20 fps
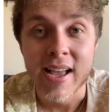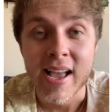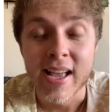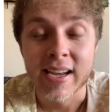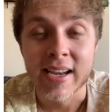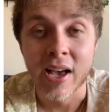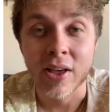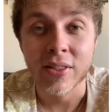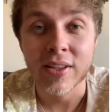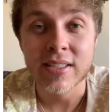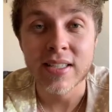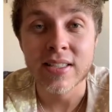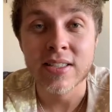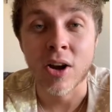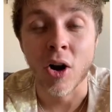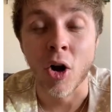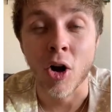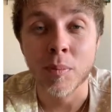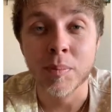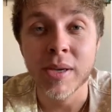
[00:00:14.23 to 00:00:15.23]
Now this is an
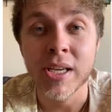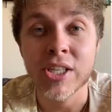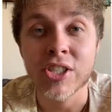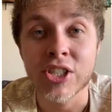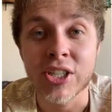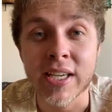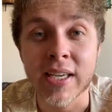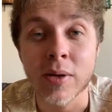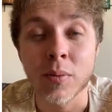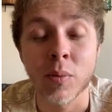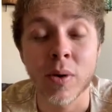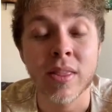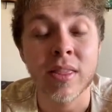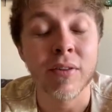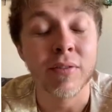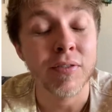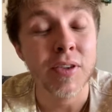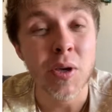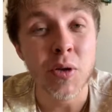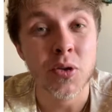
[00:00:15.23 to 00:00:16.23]
RPG with a
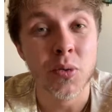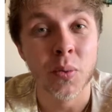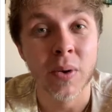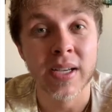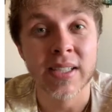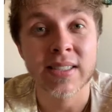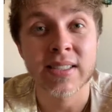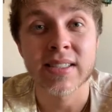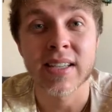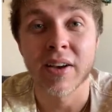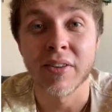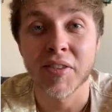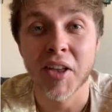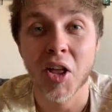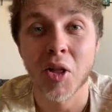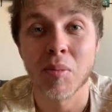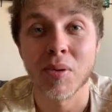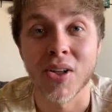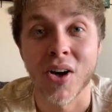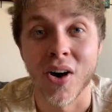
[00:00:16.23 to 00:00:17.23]
few twists
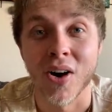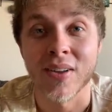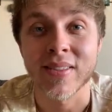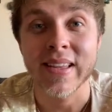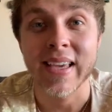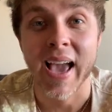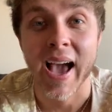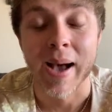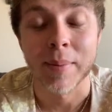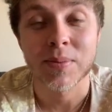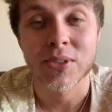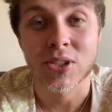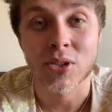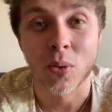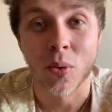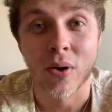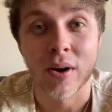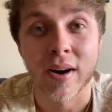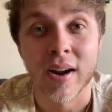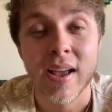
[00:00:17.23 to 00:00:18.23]
available on the App
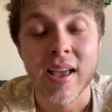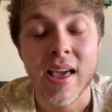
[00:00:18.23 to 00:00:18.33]
Store.